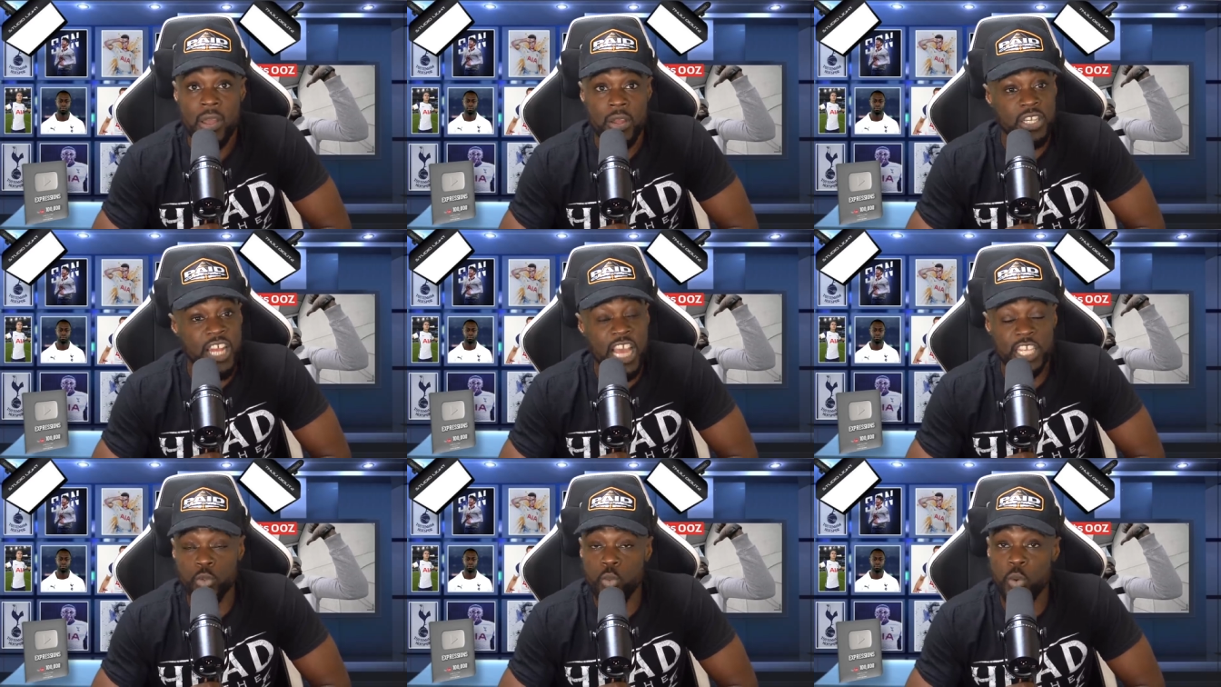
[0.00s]

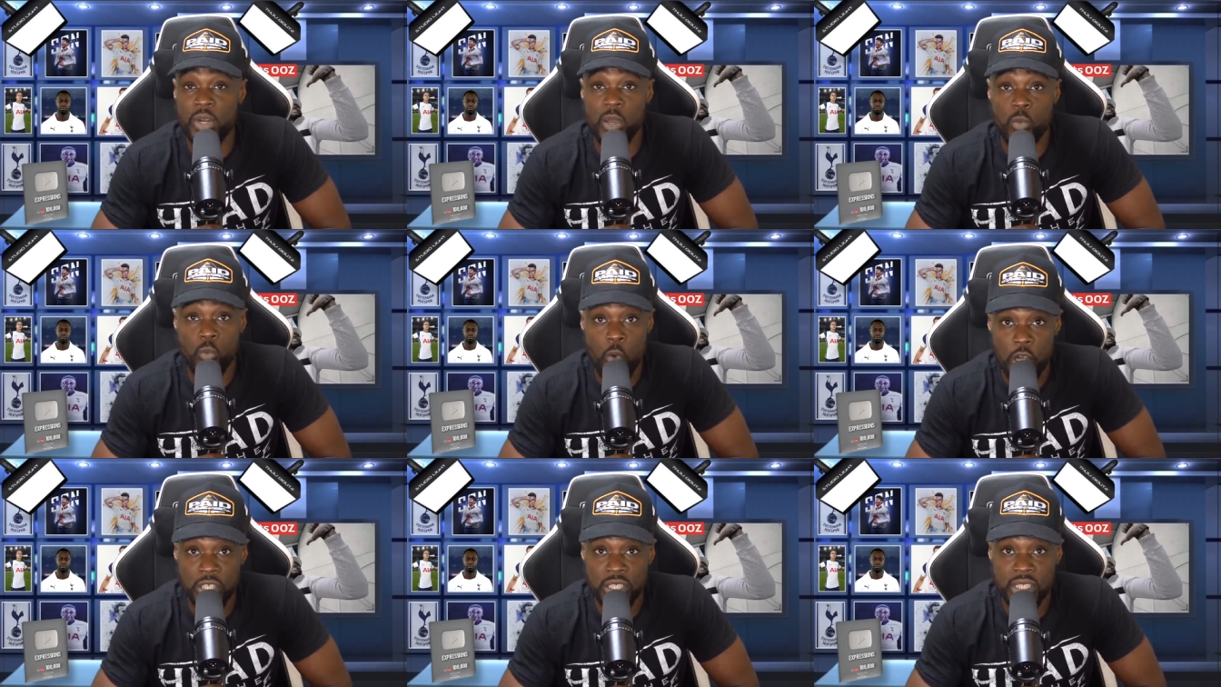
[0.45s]
That's what it
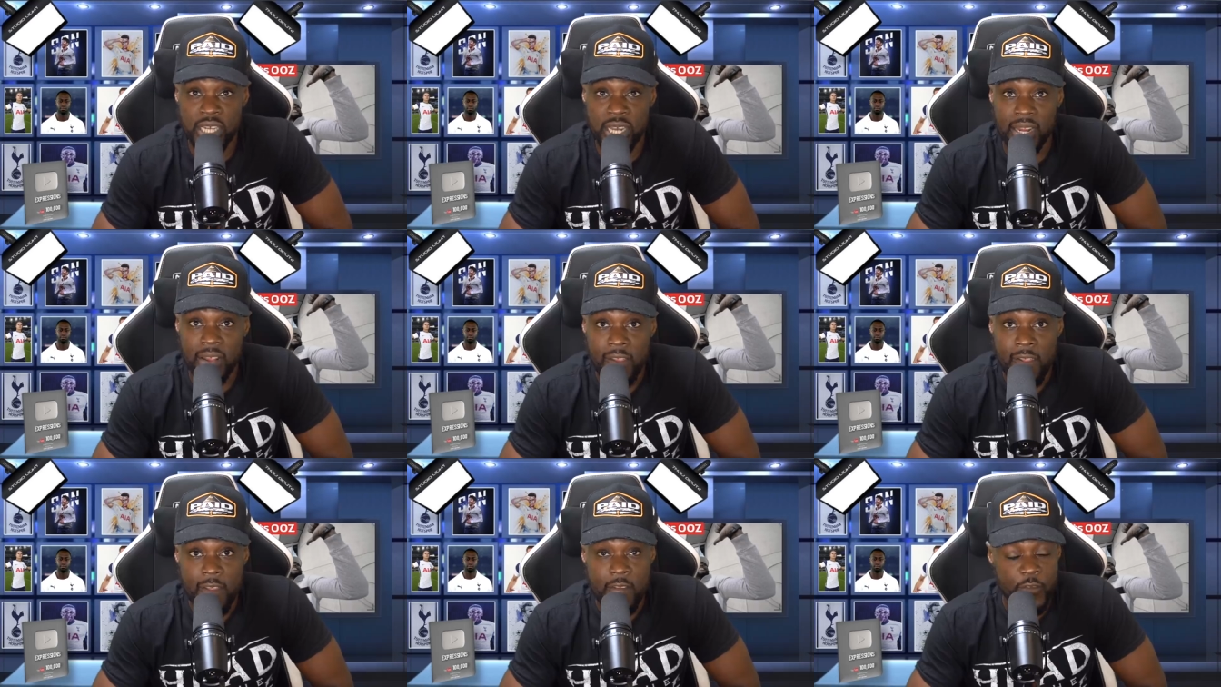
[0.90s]
was,
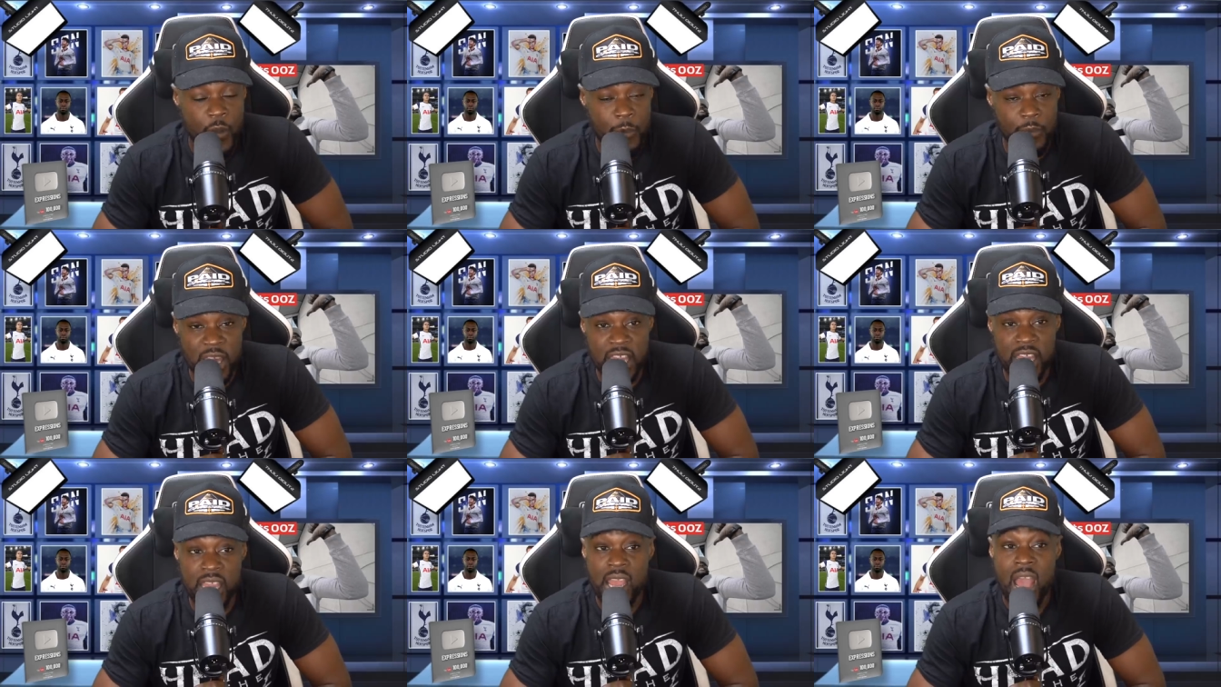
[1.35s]
innit? For
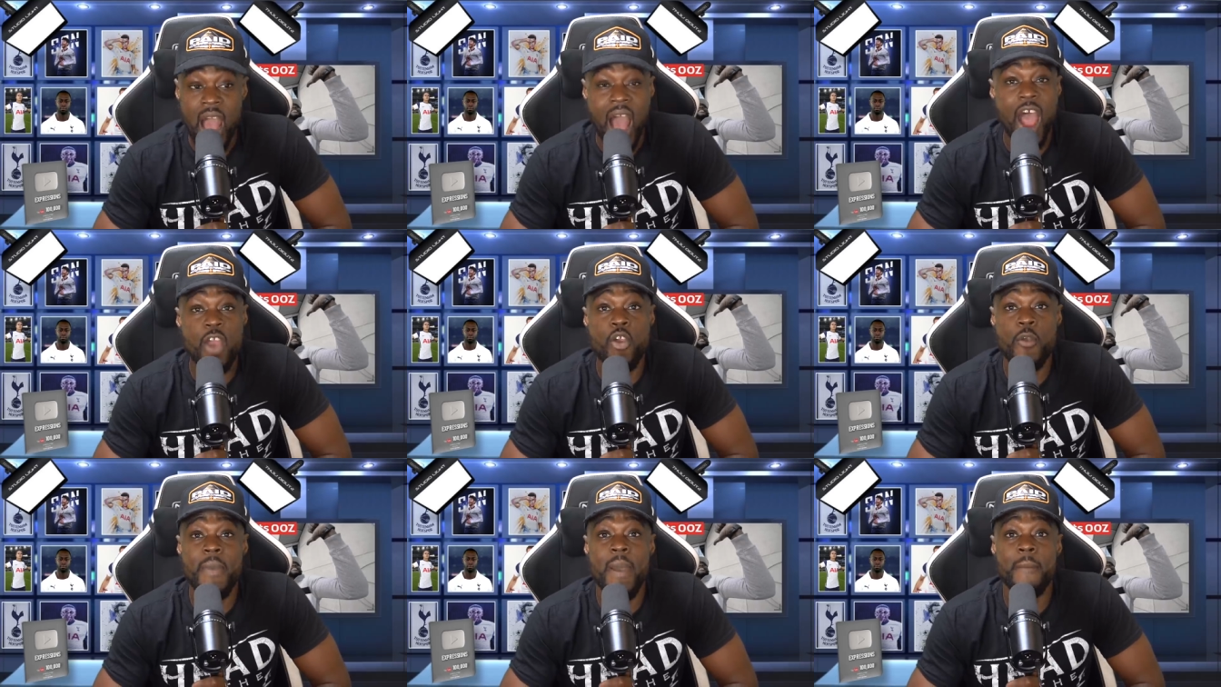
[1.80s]
me,
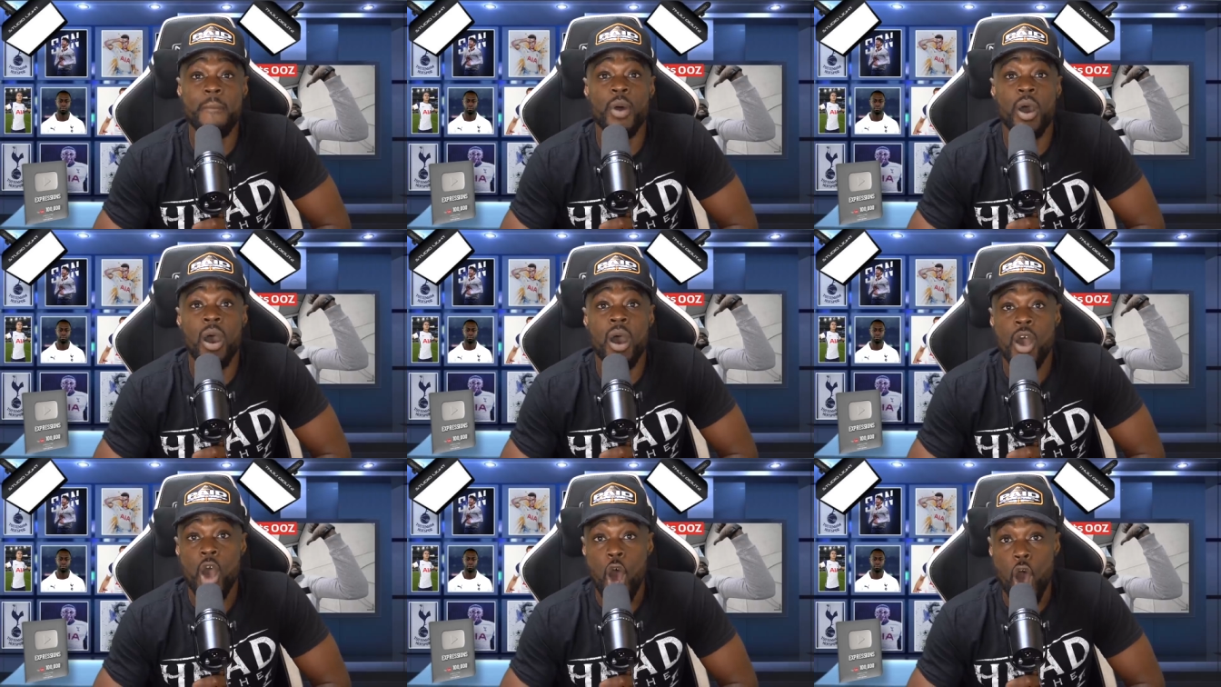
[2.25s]
I remember